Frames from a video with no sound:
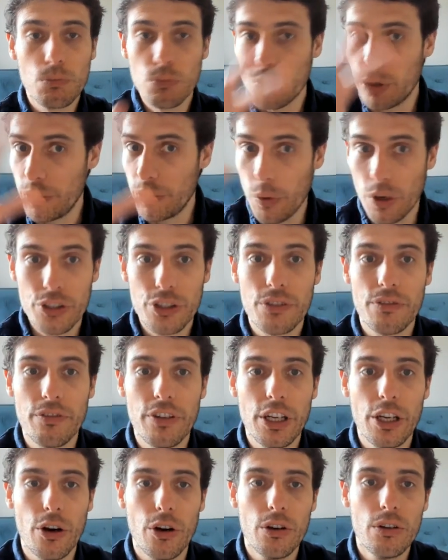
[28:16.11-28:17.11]
Rewatch the
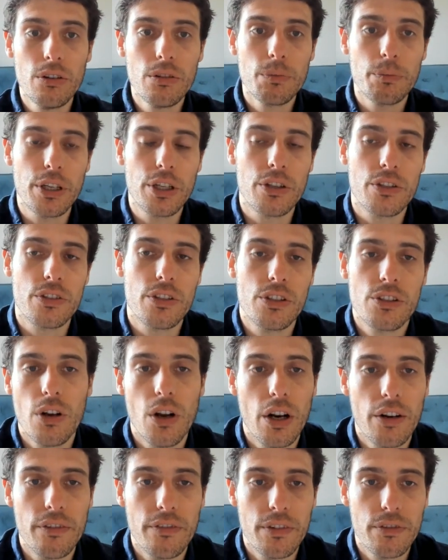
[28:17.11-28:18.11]
video, because there's a
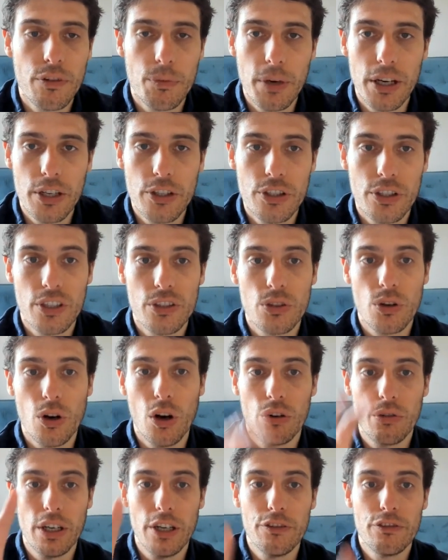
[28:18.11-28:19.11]
lot of information that's gone
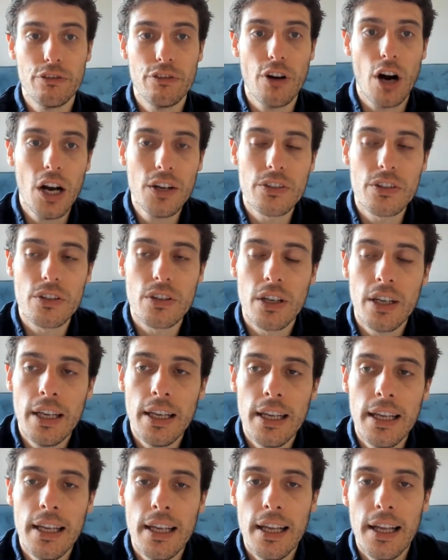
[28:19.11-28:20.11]
really fast
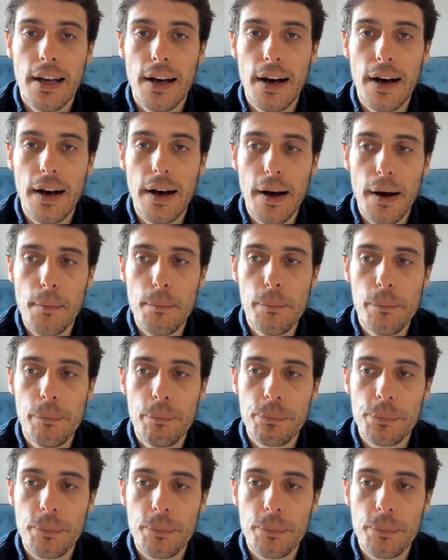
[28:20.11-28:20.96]
and